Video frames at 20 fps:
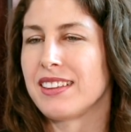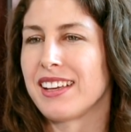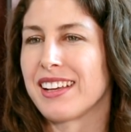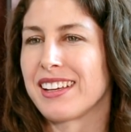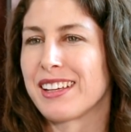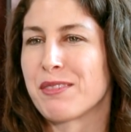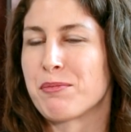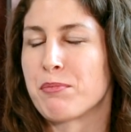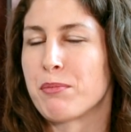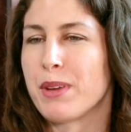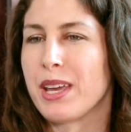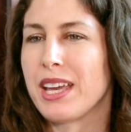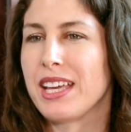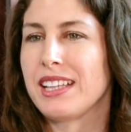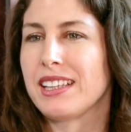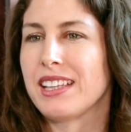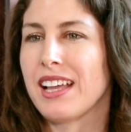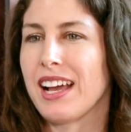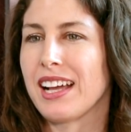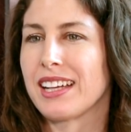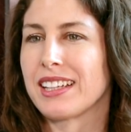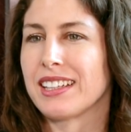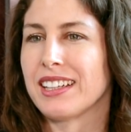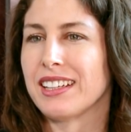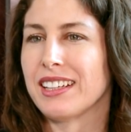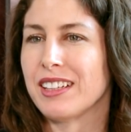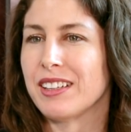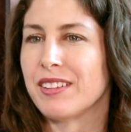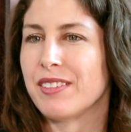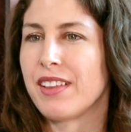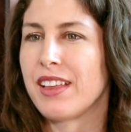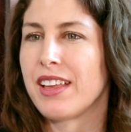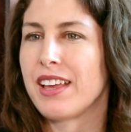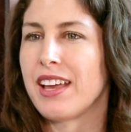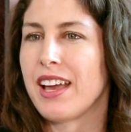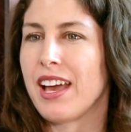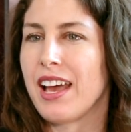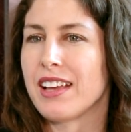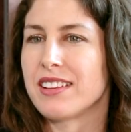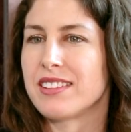can be like a
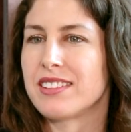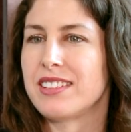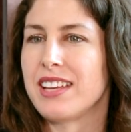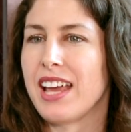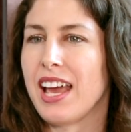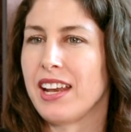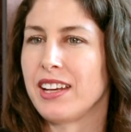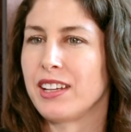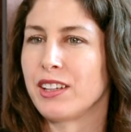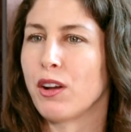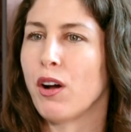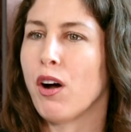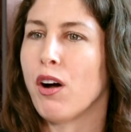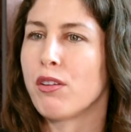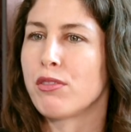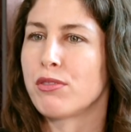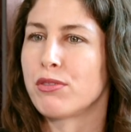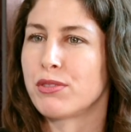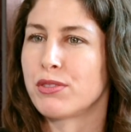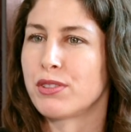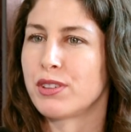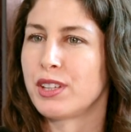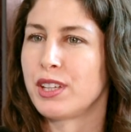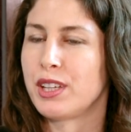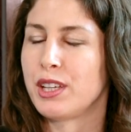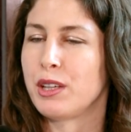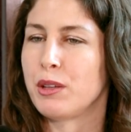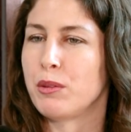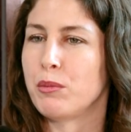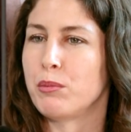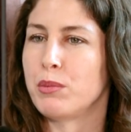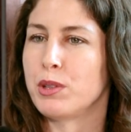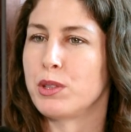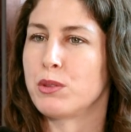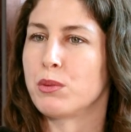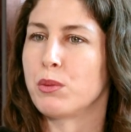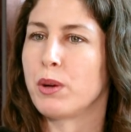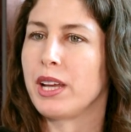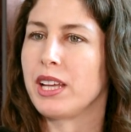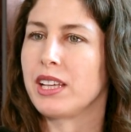standing off
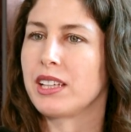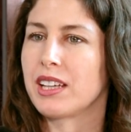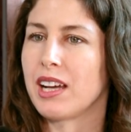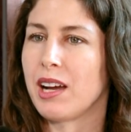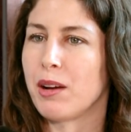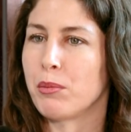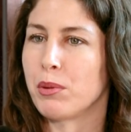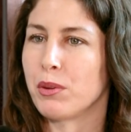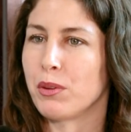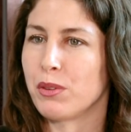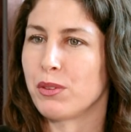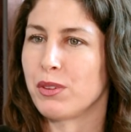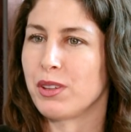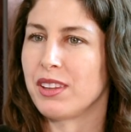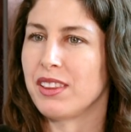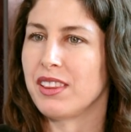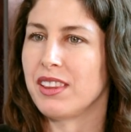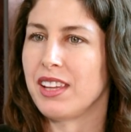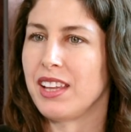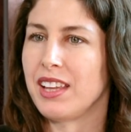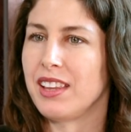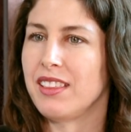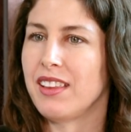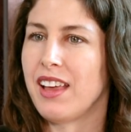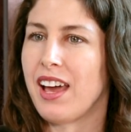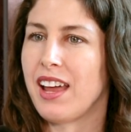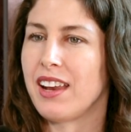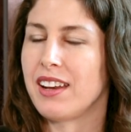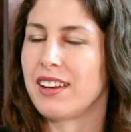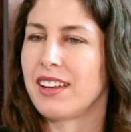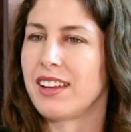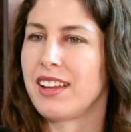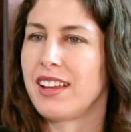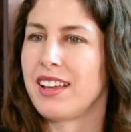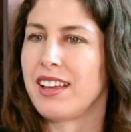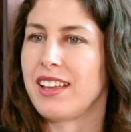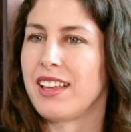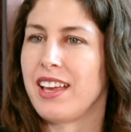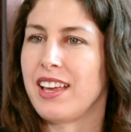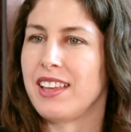between couples in that
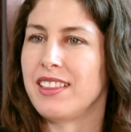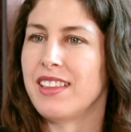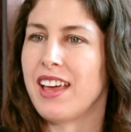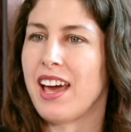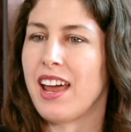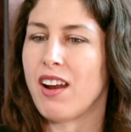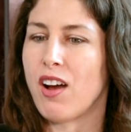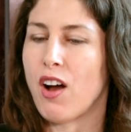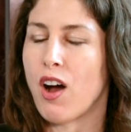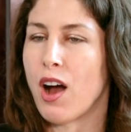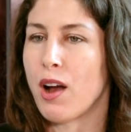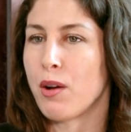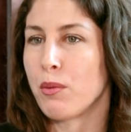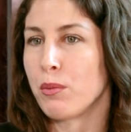I